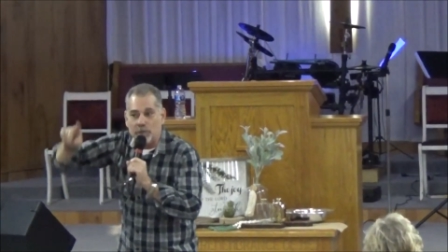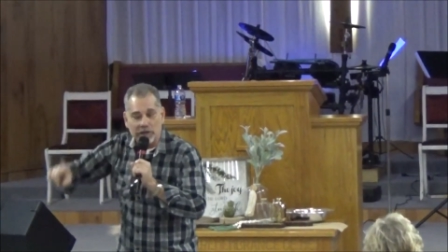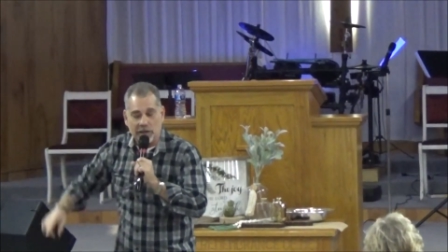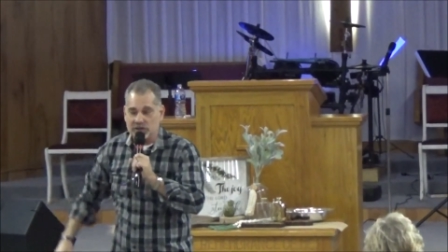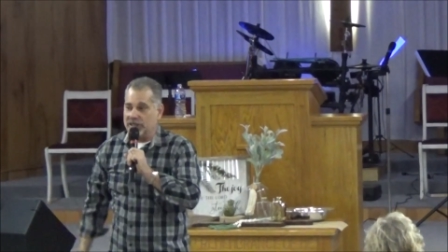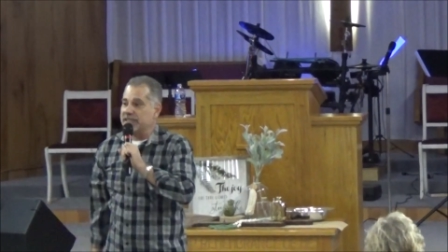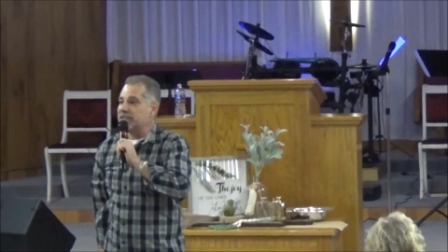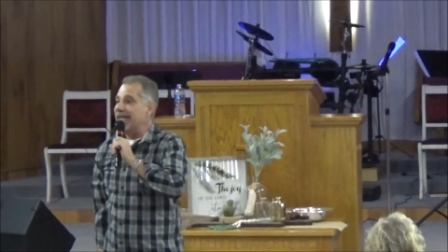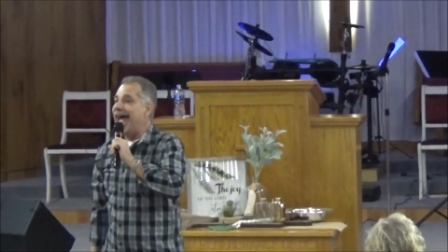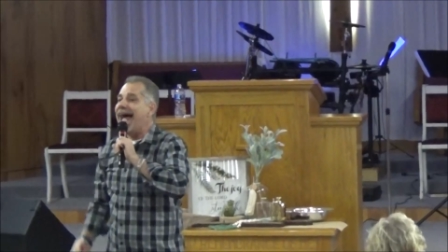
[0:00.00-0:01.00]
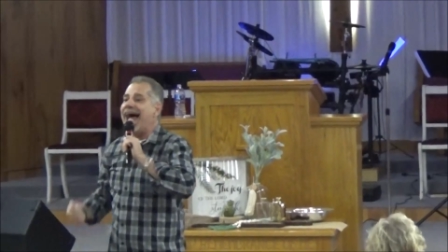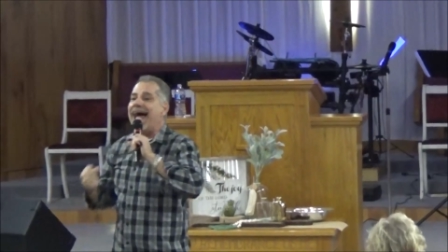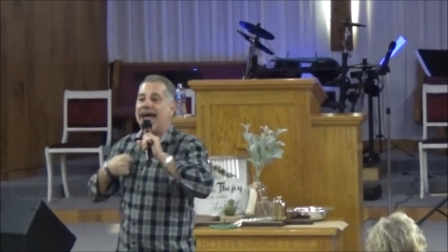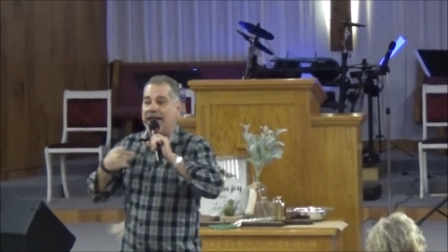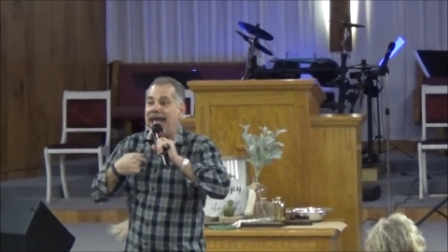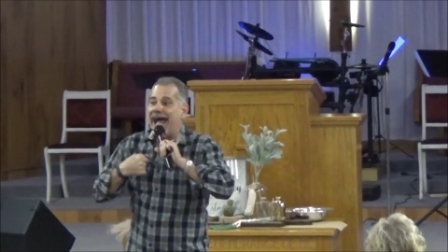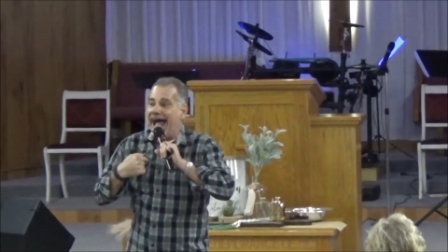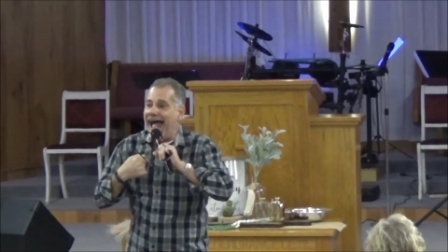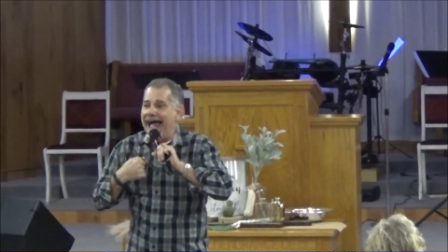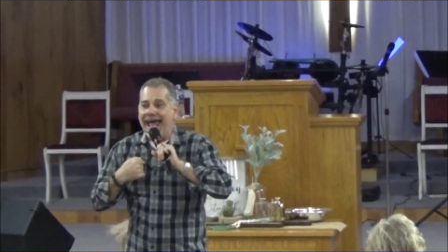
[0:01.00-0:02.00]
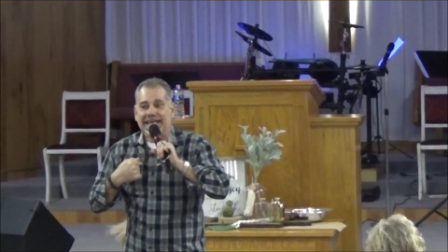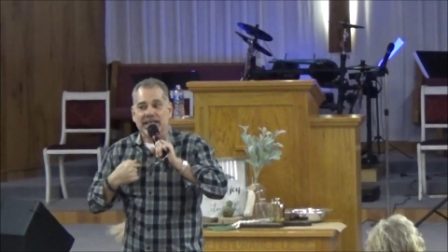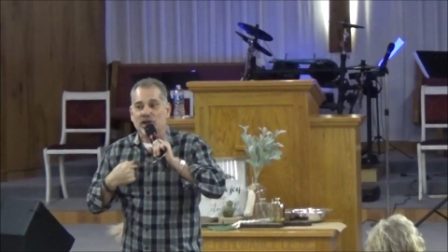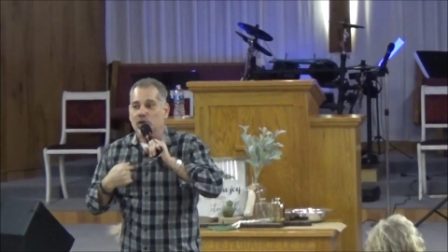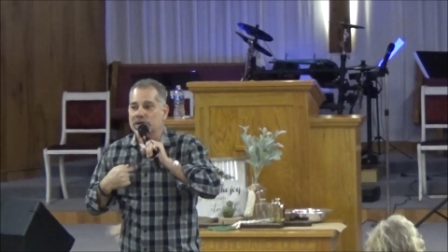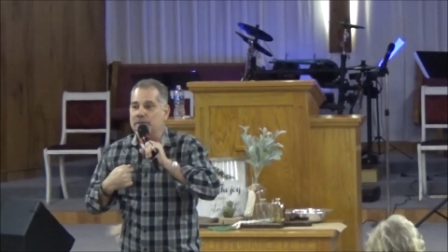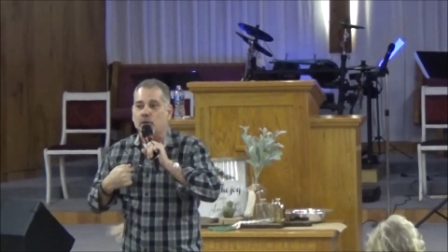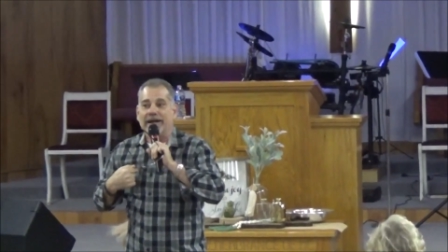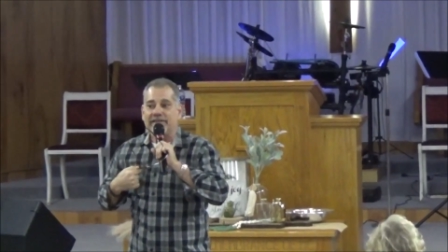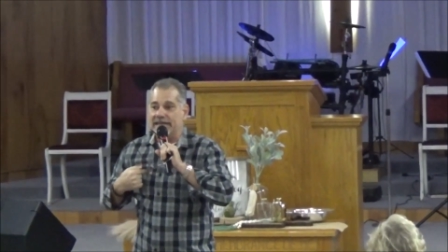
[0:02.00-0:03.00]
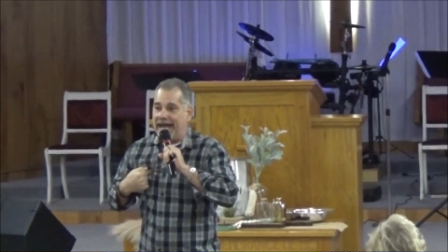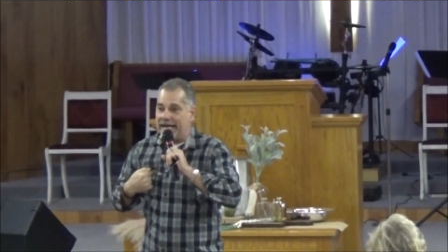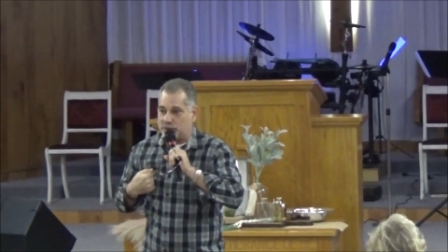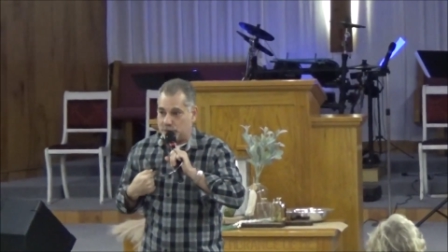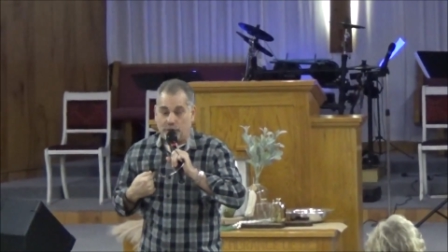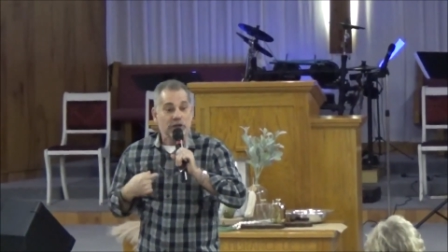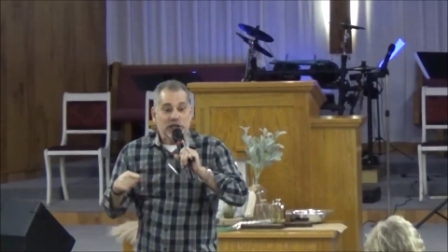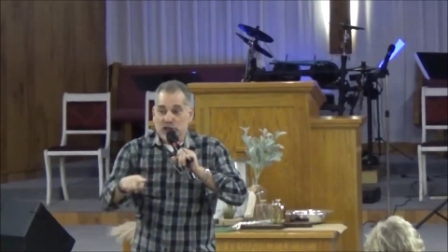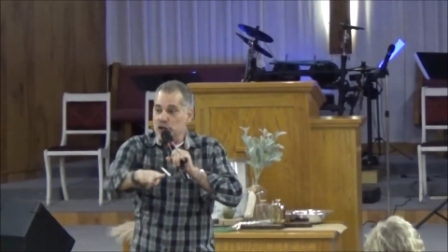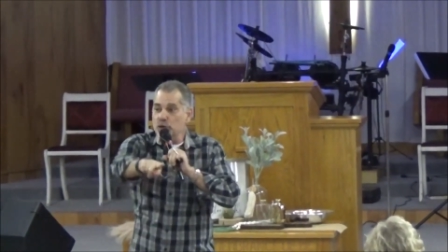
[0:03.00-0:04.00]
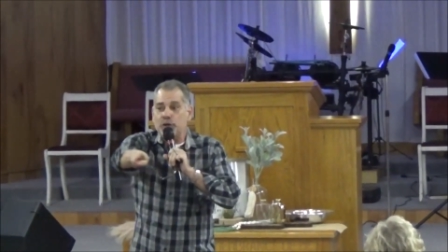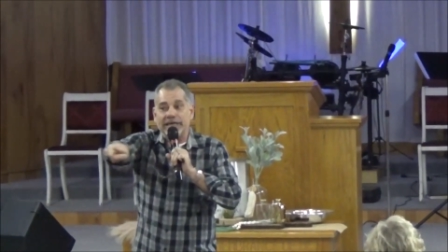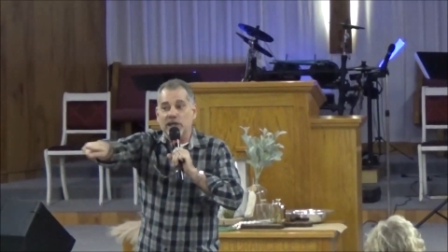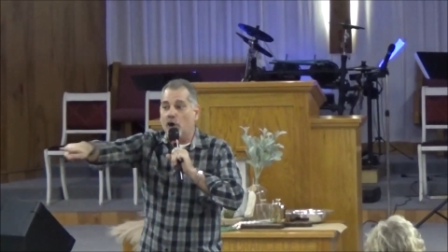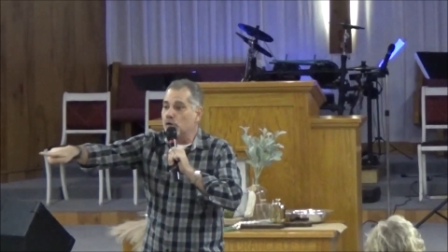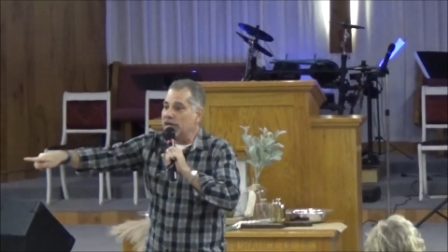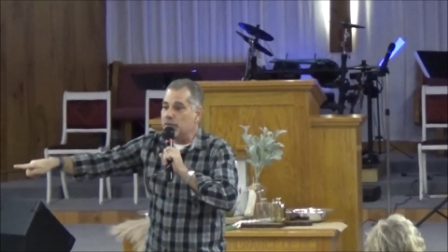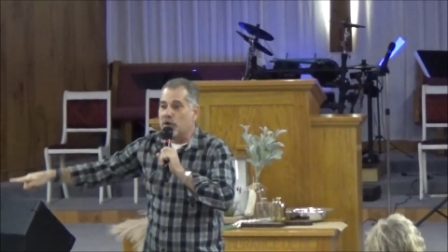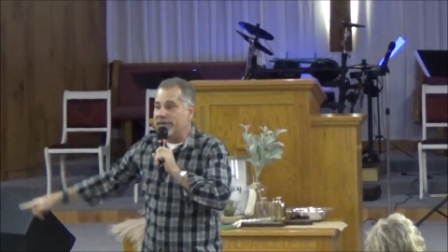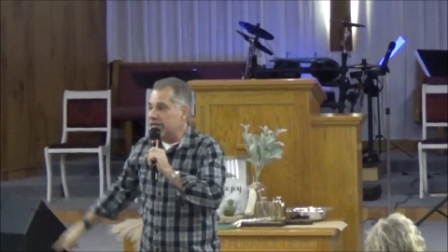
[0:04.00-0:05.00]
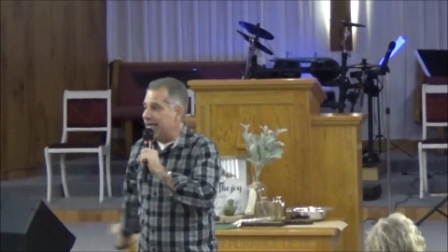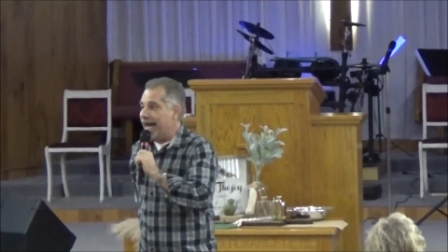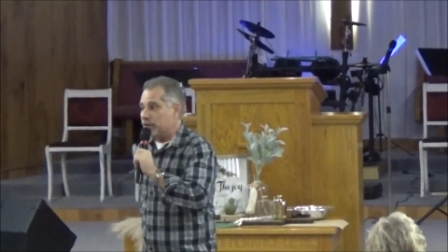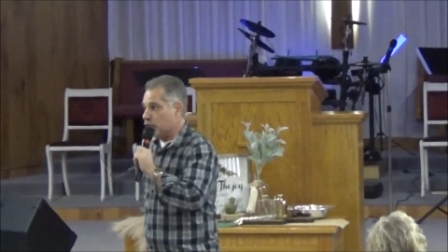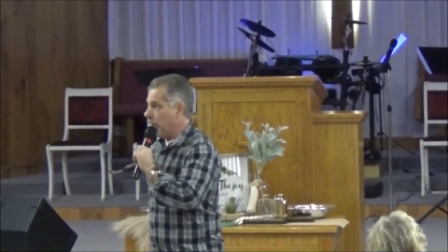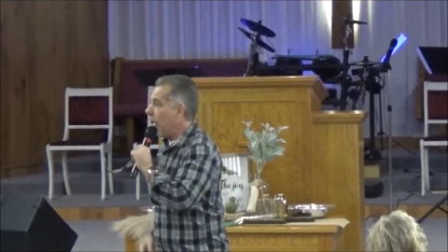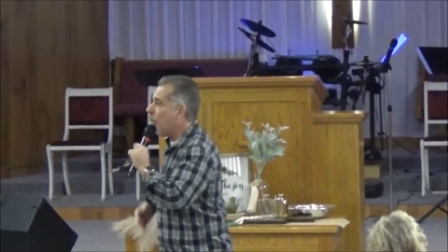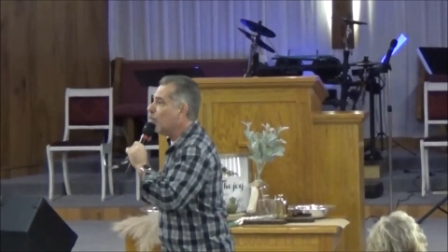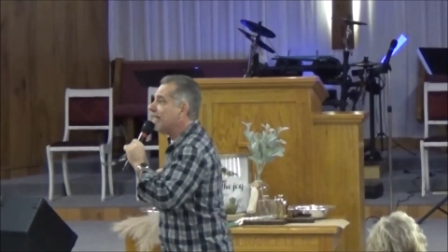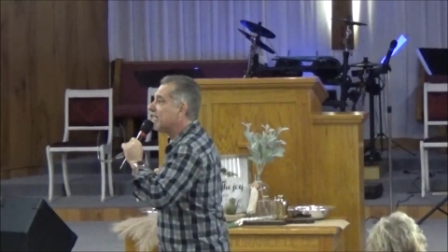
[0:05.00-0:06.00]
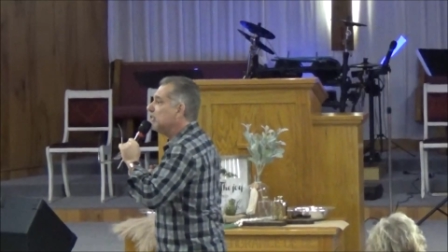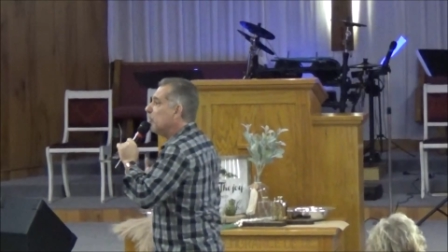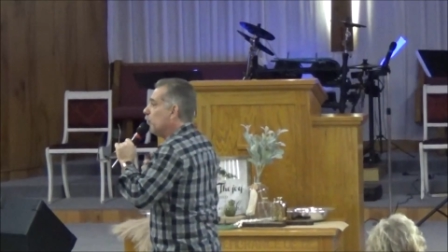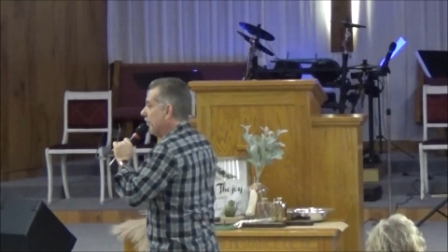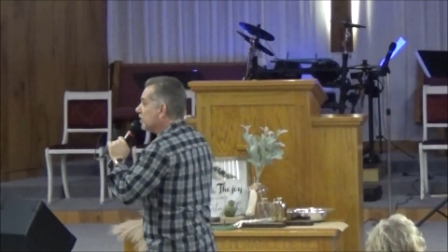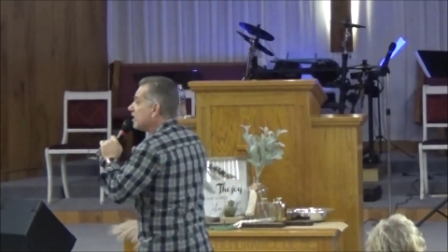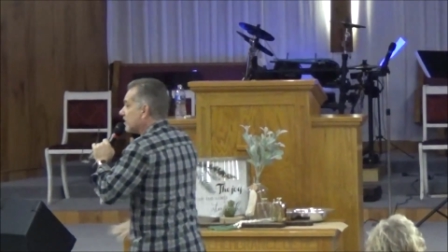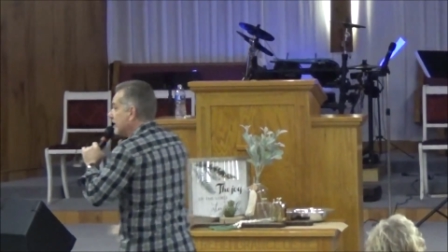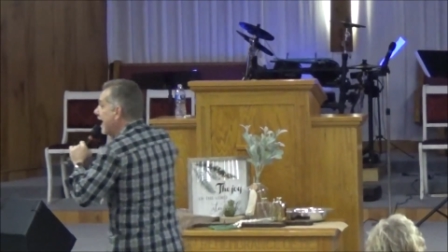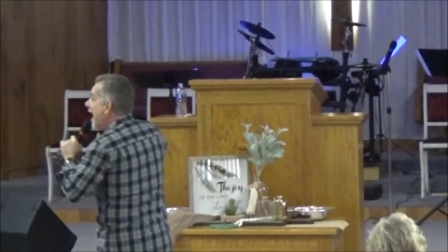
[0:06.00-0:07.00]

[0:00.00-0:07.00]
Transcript: Because listen, I, I can only bring the natural. You can only bring the natural. All we can do, this is the